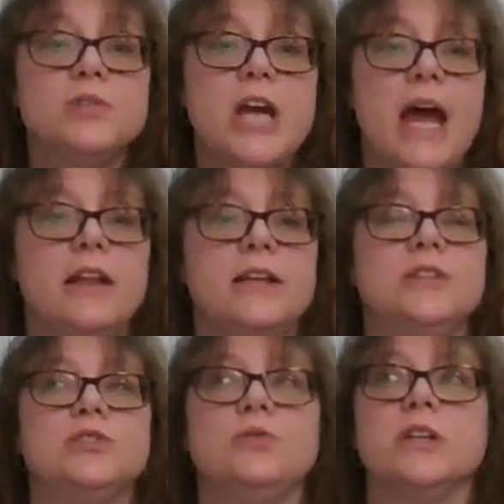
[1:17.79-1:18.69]

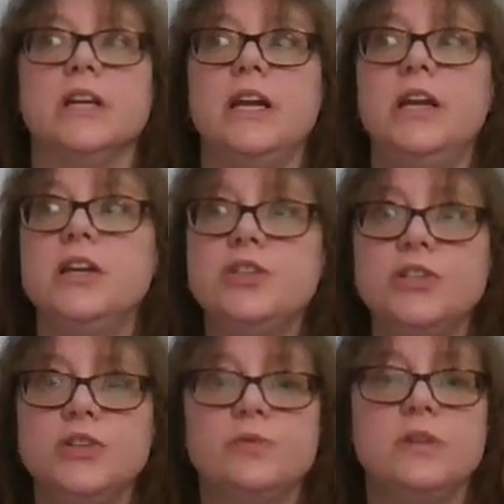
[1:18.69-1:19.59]
challenge, or
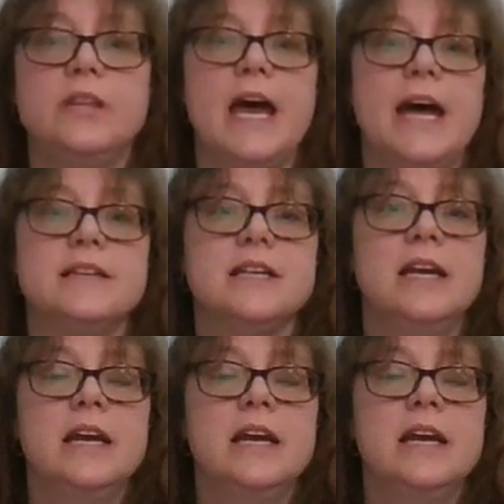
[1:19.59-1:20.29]
issue that